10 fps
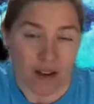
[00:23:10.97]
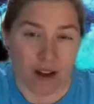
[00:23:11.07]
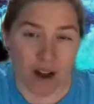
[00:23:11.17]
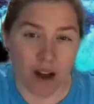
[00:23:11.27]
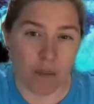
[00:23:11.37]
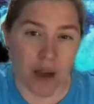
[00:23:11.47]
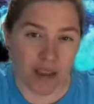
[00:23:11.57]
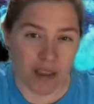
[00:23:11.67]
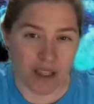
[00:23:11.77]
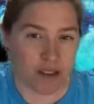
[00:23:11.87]
I
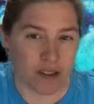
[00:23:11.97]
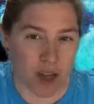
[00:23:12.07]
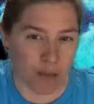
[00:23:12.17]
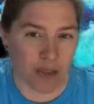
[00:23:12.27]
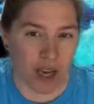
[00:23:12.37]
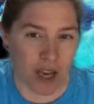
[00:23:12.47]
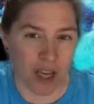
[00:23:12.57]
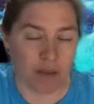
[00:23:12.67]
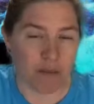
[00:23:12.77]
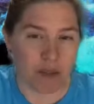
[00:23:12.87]
think
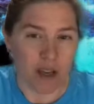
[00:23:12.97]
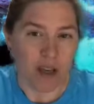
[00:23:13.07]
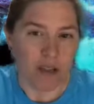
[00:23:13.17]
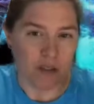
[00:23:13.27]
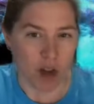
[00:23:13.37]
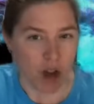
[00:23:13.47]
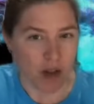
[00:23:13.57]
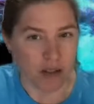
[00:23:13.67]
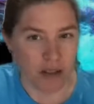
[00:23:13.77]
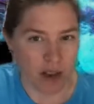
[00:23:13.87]
sometimes
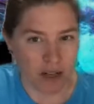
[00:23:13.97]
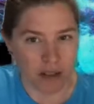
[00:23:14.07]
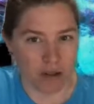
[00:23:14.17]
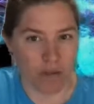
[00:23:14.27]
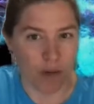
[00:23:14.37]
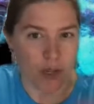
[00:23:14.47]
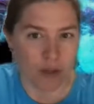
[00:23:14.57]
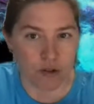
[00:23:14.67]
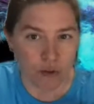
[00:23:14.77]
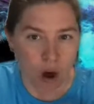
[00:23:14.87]
dogs kind of
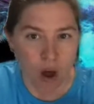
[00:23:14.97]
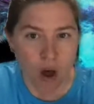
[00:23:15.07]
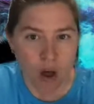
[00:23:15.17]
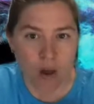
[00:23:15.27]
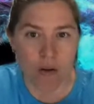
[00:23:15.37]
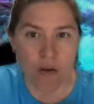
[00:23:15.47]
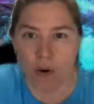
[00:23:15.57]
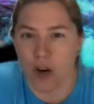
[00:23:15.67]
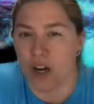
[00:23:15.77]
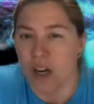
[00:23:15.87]
withdraw
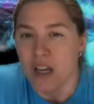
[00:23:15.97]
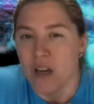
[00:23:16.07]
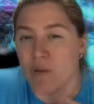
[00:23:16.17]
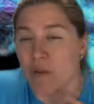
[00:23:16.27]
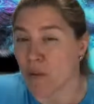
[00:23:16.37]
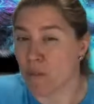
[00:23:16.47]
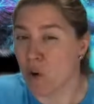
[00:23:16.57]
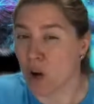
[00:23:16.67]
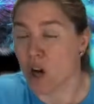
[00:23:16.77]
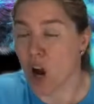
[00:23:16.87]
or they're
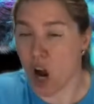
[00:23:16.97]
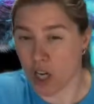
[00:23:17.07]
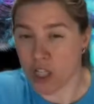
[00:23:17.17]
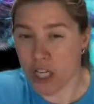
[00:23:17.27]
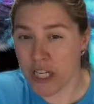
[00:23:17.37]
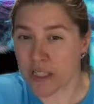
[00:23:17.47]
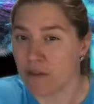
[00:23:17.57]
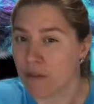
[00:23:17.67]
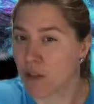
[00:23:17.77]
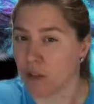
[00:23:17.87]
more cautious
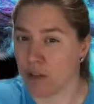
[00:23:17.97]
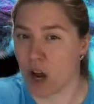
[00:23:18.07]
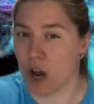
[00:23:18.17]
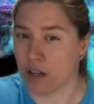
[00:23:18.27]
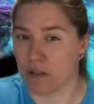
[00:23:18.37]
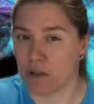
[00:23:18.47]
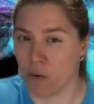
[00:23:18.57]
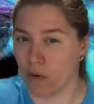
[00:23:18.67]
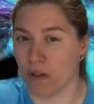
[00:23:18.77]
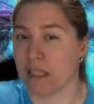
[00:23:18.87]
if they're not
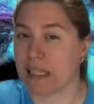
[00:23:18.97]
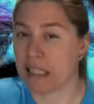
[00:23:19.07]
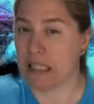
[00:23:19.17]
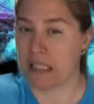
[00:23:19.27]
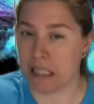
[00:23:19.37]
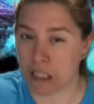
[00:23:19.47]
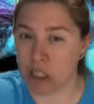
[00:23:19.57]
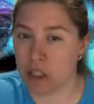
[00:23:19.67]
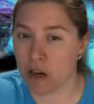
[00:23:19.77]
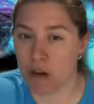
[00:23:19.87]
totally
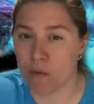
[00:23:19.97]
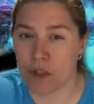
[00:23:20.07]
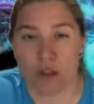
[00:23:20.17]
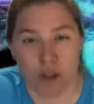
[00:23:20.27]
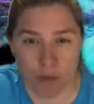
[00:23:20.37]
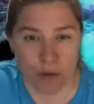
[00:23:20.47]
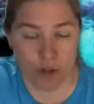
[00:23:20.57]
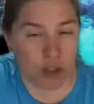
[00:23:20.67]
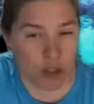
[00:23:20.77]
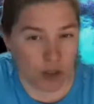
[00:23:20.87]
clear on what they're supposed
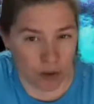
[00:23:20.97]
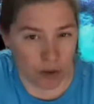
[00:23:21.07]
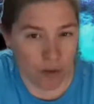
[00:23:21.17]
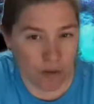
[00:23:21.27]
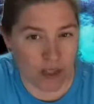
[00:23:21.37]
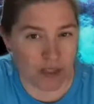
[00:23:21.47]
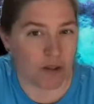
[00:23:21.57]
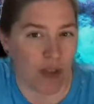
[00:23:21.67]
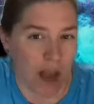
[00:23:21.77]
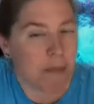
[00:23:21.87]
to do. And
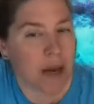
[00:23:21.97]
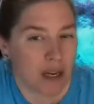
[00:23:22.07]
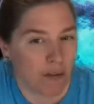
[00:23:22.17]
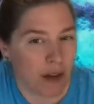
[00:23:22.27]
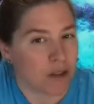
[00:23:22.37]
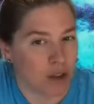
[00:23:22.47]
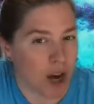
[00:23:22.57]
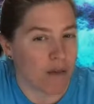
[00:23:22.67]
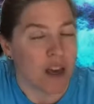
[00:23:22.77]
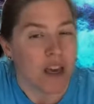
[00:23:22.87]
so that might affect drive.